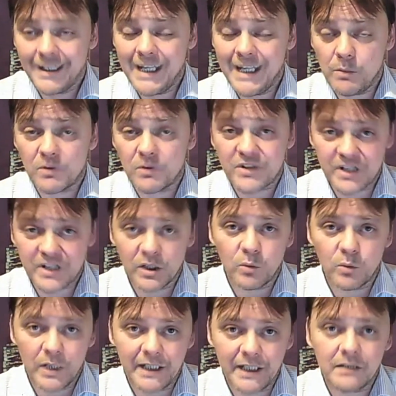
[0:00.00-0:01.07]
he will
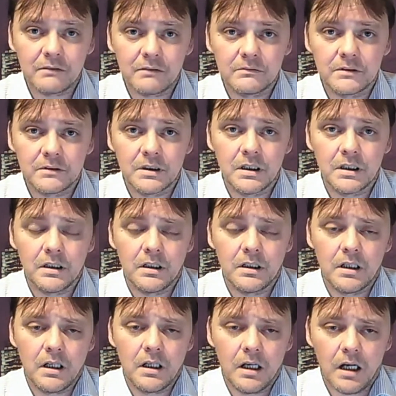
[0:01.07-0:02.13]
still win.
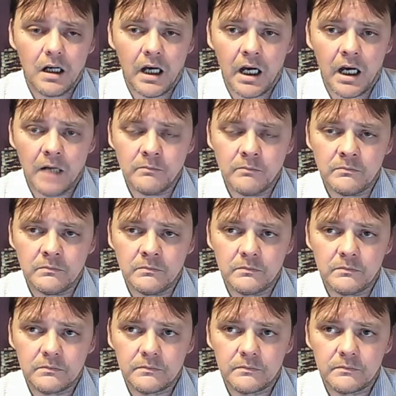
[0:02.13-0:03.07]
I'm